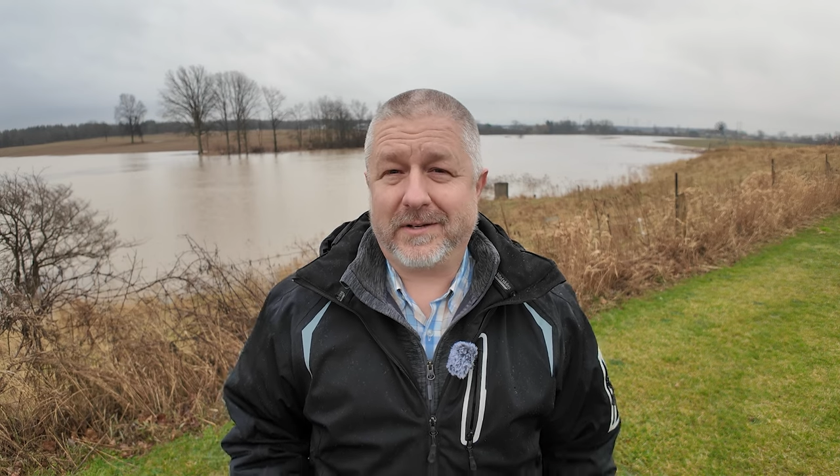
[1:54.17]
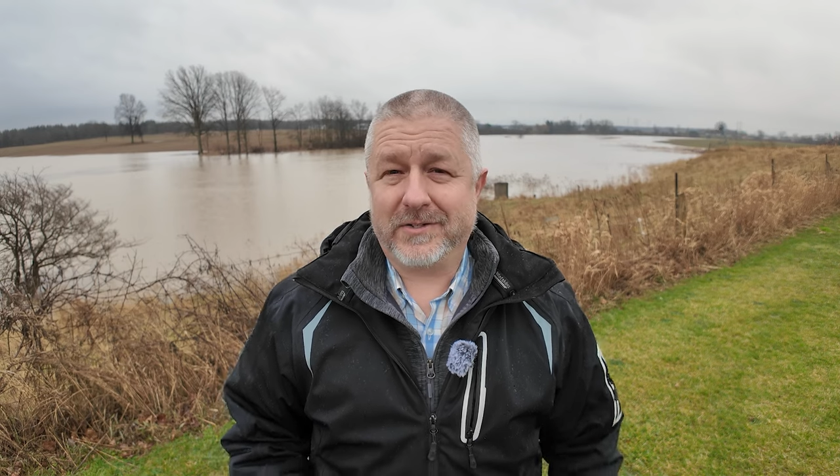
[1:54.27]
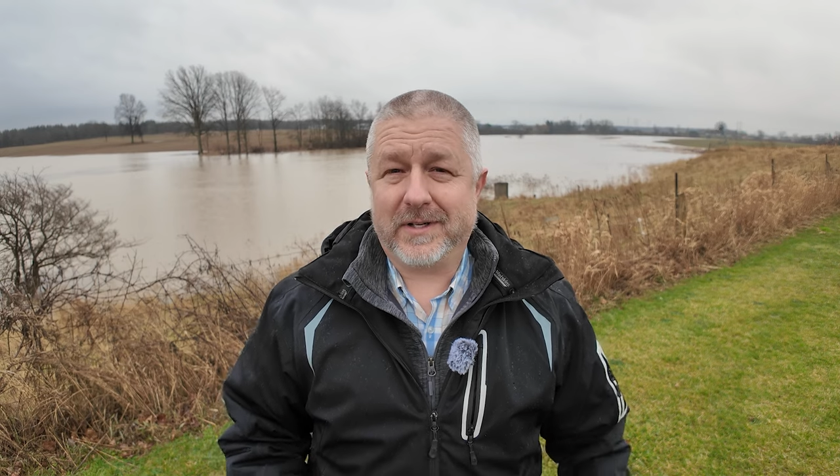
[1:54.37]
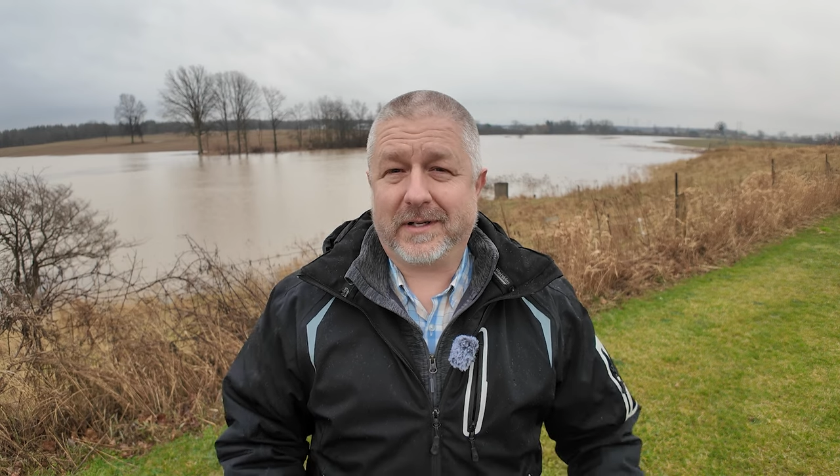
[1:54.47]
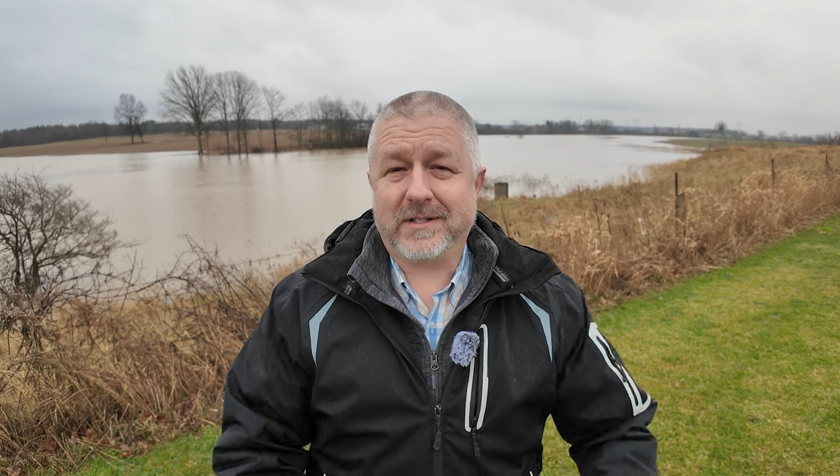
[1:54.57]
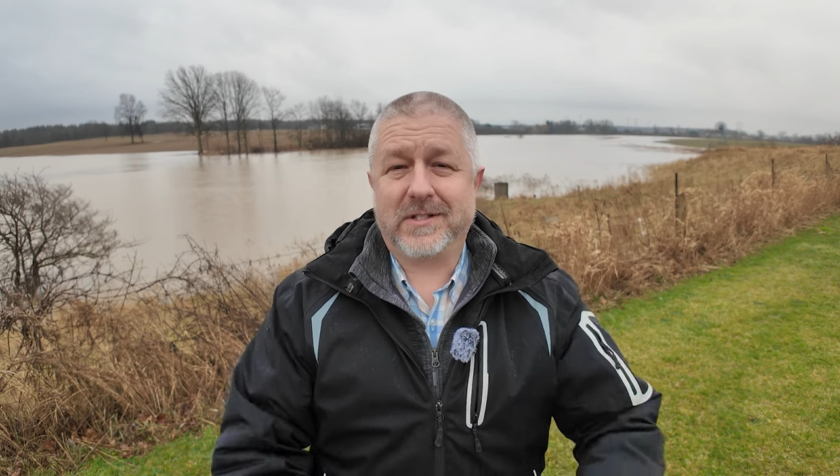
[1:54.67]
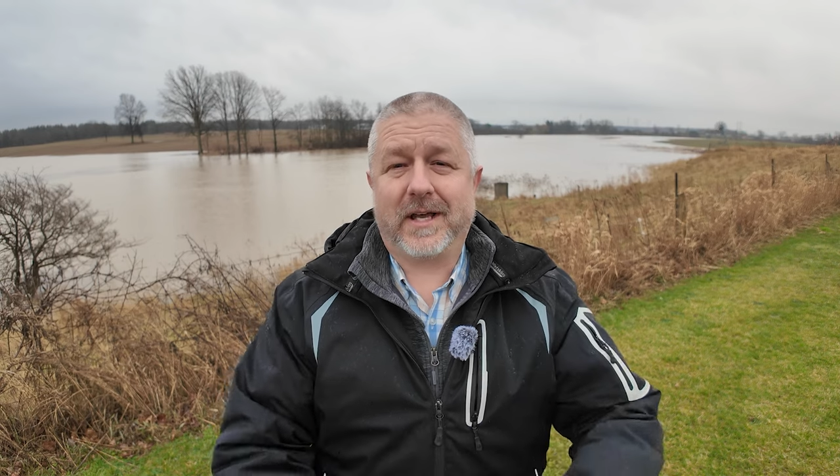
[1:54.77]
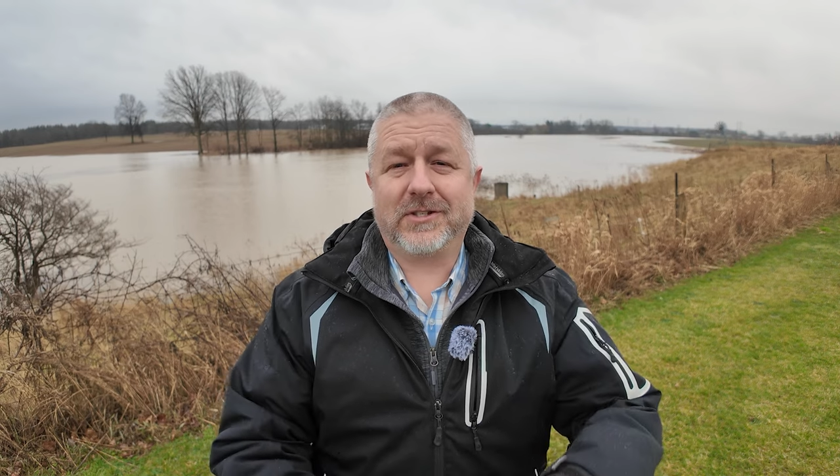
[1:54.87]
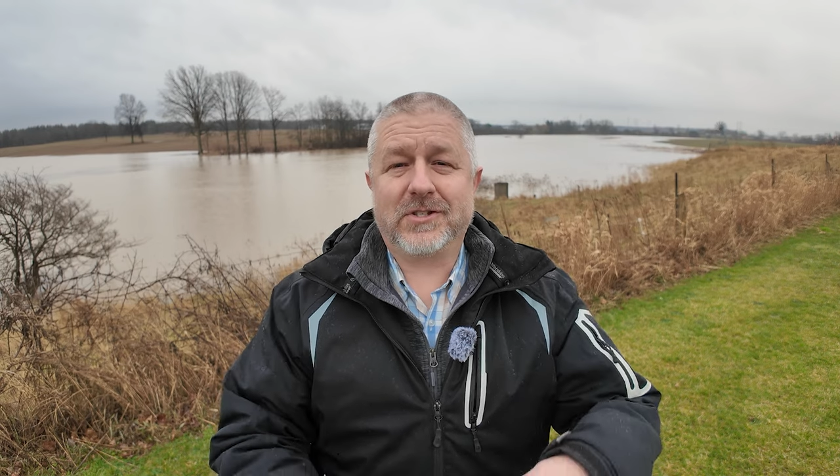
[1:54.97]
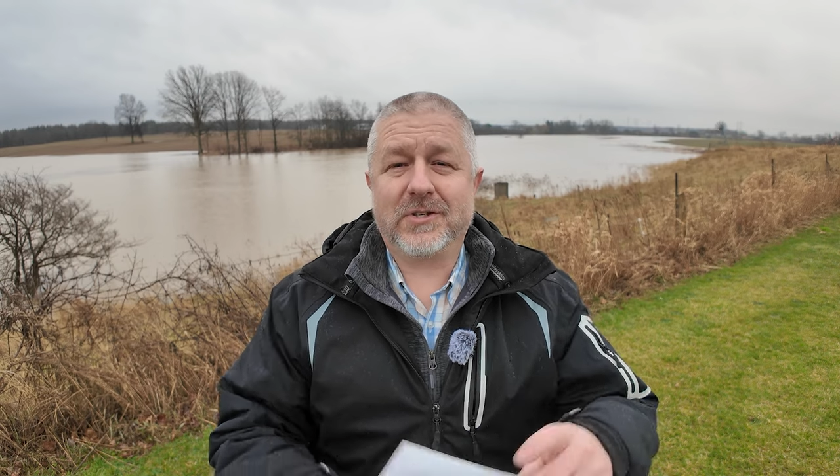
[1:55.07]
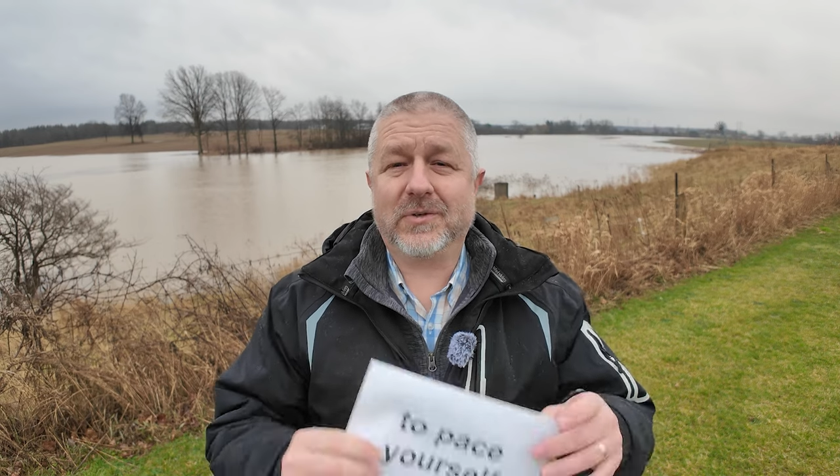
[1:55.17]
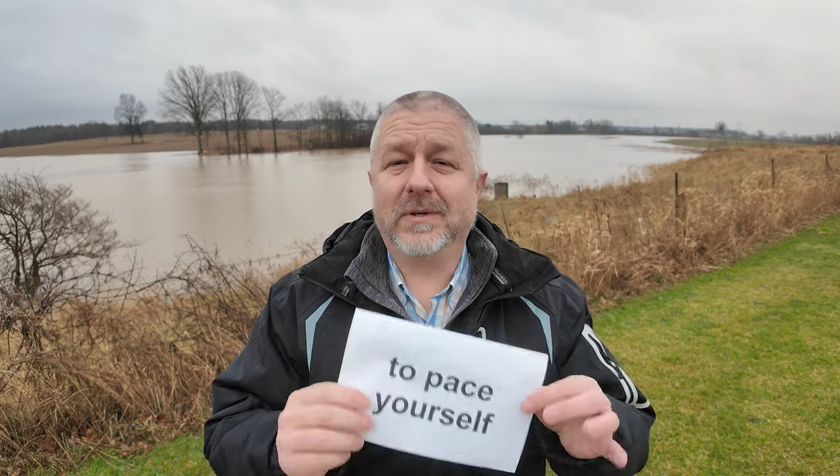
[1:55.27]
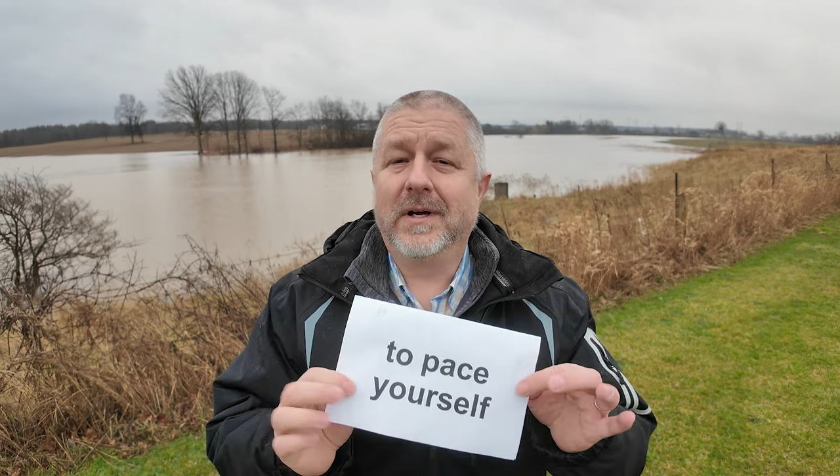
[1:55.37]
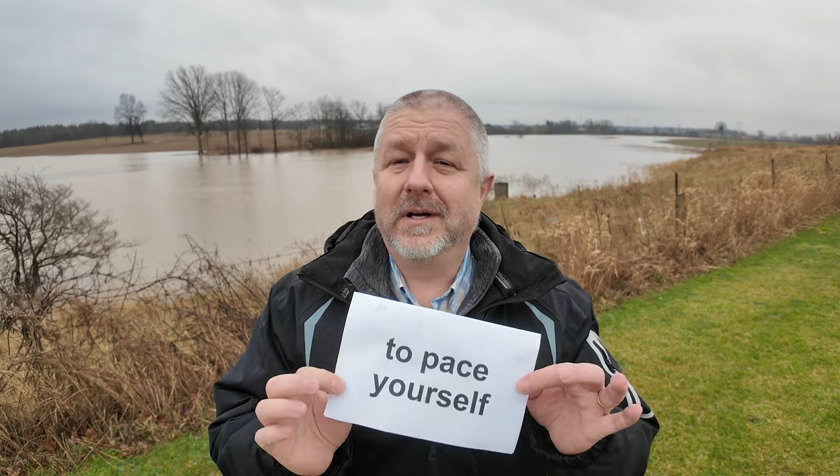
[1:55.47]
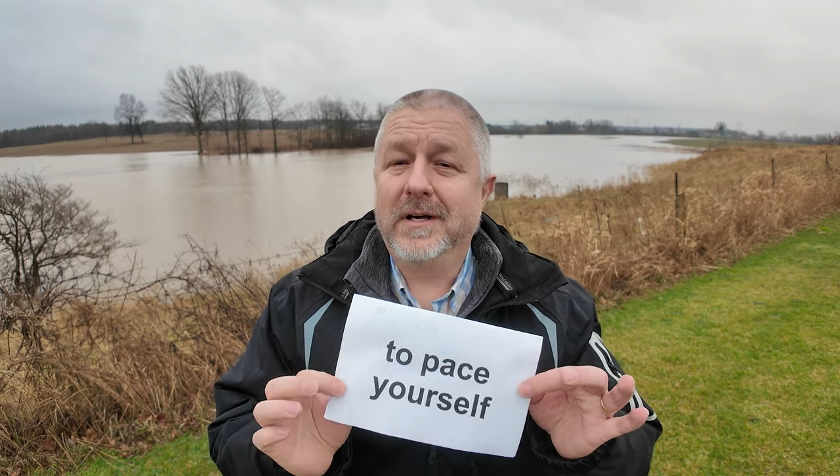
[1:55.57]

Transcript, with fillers: and you're done. It's nice to